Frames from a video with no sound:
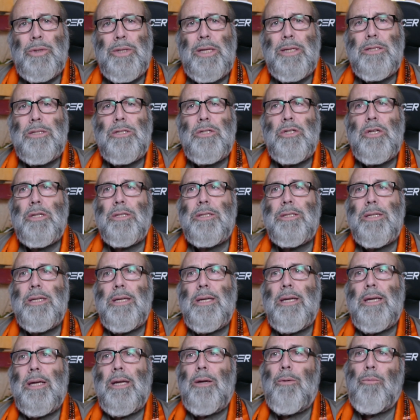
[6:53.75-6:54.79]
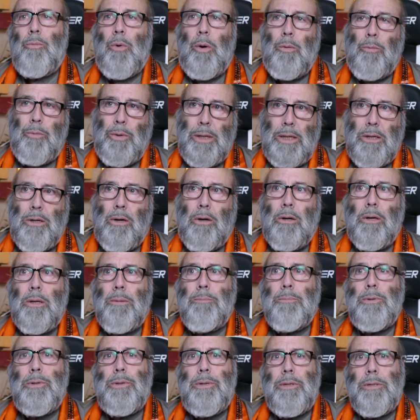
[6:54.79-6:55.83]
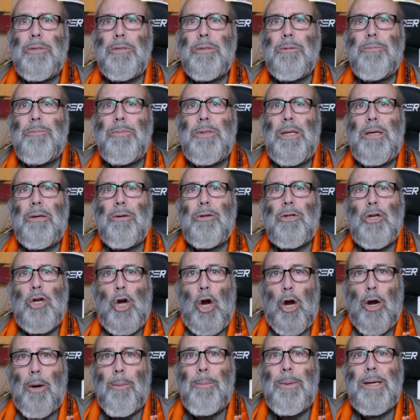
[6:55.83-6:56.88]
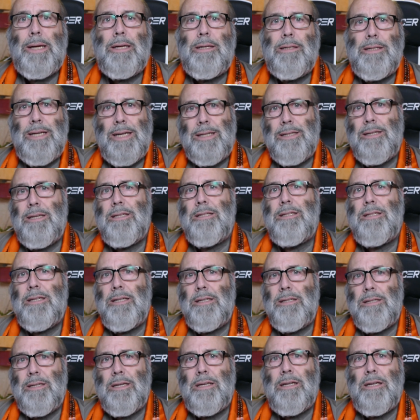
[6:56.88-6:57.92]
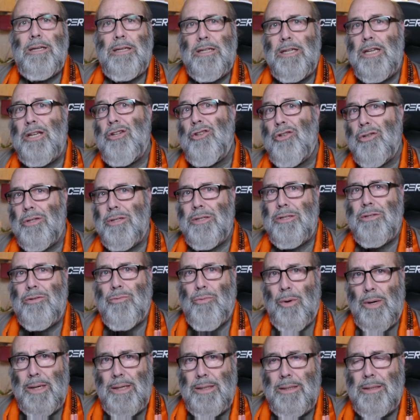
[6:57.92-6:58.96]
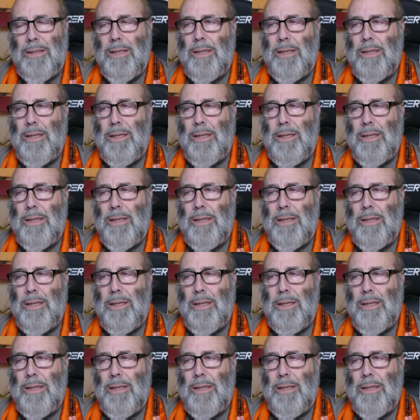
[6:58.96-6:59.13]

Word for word: That's just what we call in Buddhism their karmic tendencies and conditions, right?